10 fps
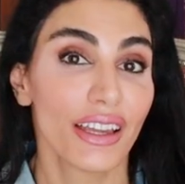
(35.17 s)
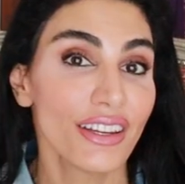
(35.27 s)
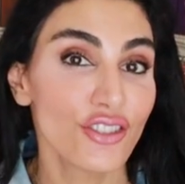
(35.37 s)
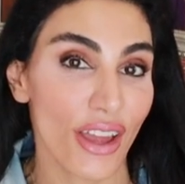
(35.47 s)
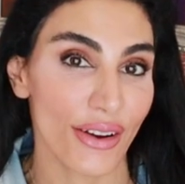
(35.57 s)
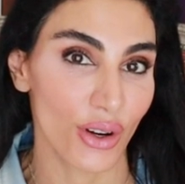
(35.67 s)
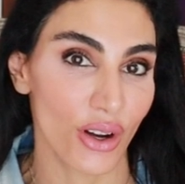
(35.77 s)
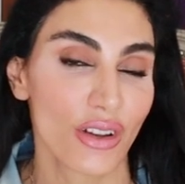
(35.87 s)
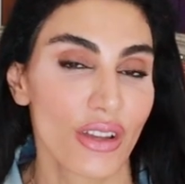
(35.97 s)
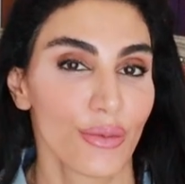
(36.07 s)
in
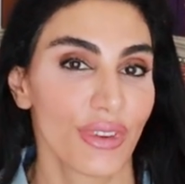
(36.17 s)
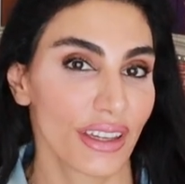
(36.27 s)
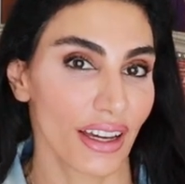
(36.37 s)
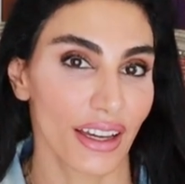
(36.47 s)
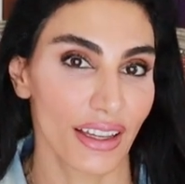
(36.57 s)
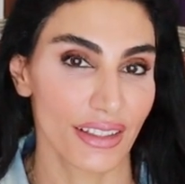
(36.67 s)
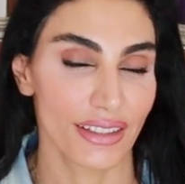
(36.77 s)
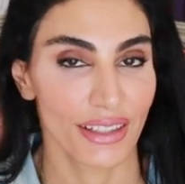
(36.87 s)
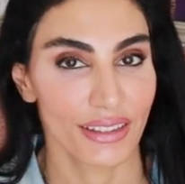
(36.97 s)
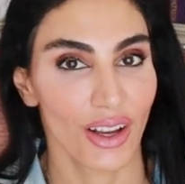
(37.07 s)
general
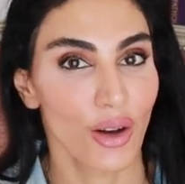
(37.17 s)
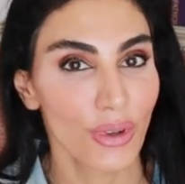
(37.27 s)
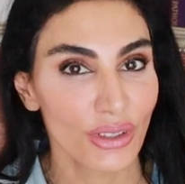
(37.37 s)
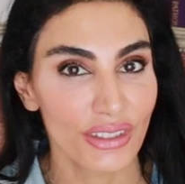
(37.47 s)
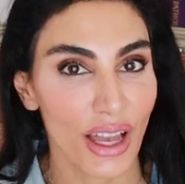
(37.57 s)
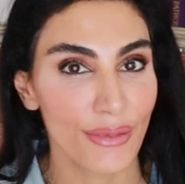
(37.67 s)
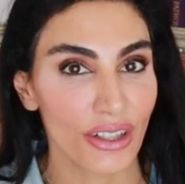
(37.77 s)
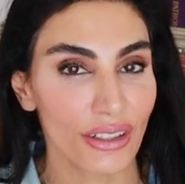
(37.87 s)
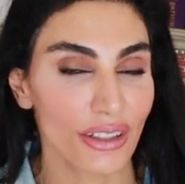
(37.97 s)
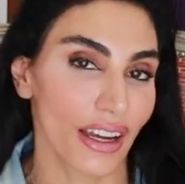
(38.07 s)
because it's almost
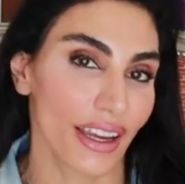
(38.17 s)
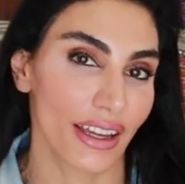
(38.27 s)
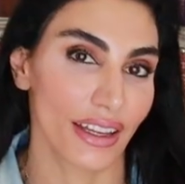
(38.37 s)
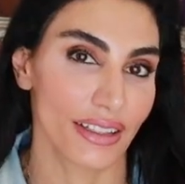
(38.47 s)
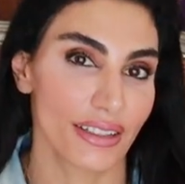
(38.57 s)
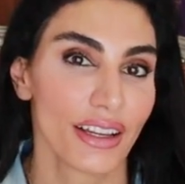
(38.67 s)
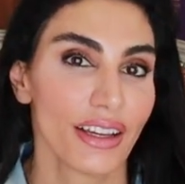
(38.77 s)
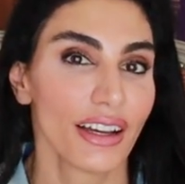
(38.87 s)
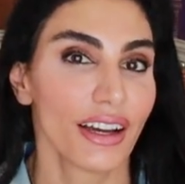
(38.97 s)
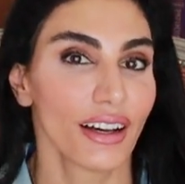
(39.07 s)
summer and
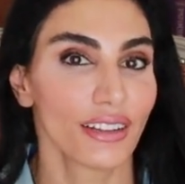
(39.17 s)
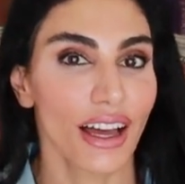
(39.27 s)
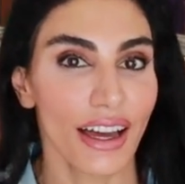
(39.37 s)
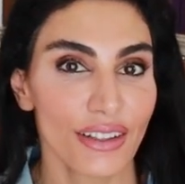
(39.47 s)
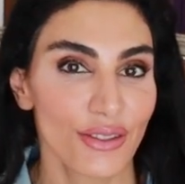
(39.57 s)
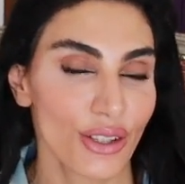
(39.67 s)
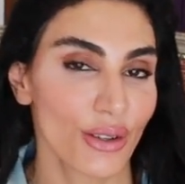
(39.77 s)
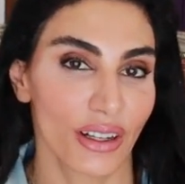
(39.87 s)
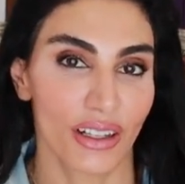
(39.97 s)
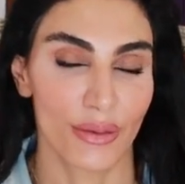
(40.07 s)
a lot of
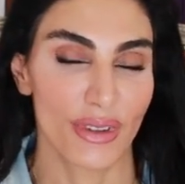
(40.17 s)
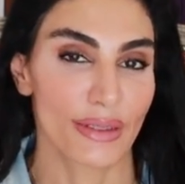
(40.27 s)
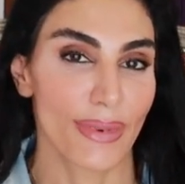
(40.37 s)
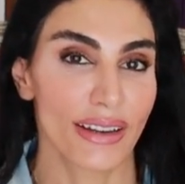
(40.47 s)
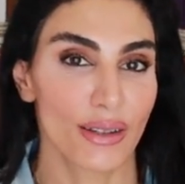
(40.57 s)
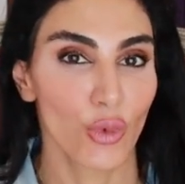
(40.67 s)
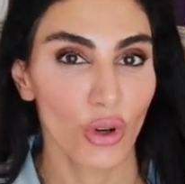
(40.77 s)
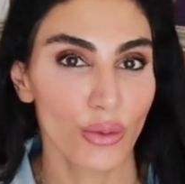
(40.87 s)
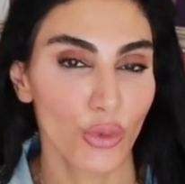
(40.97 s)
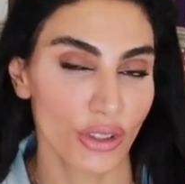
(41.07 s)
you are going to be spending
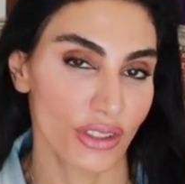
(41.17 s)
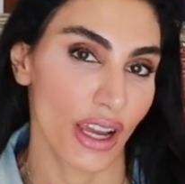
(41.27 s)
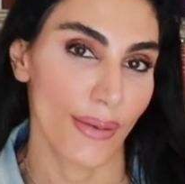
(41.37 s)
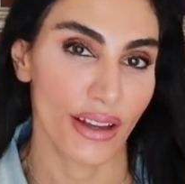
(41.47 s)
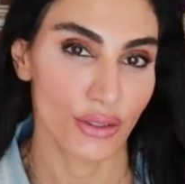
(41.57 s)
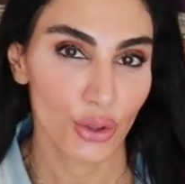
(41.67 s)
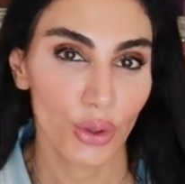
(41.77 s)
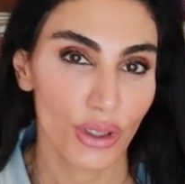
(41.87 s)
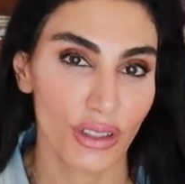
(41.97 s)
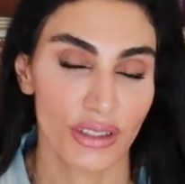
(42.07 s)
more and more time
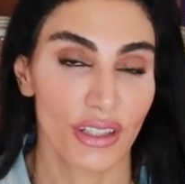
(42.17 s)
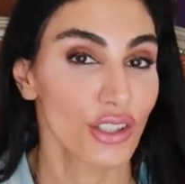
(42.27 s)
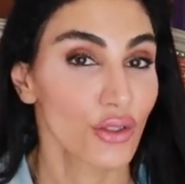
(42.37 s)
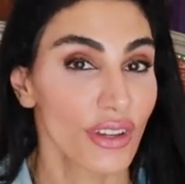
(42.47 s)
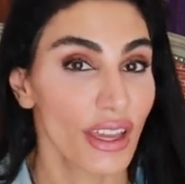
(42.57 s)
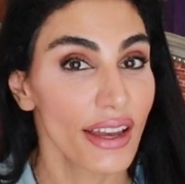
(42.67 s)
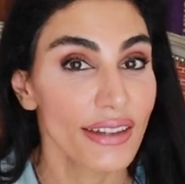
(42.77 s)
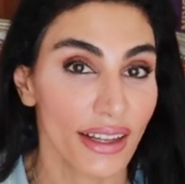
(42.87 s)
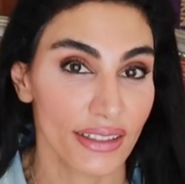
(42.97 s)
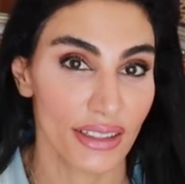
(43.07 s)
outdoors. The UV
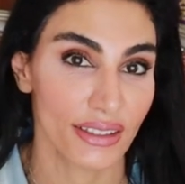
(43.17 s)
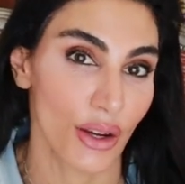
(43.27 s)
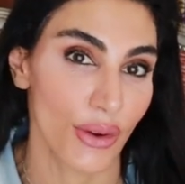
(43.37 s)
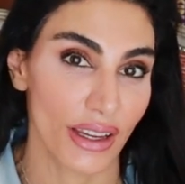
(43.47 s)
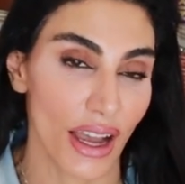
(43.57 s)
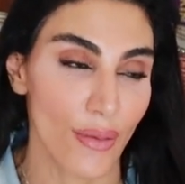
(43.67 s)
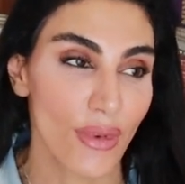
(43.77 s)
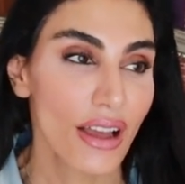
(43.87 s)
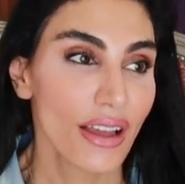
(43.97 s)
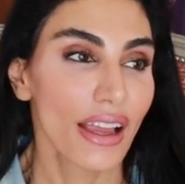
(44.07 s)
index is going up.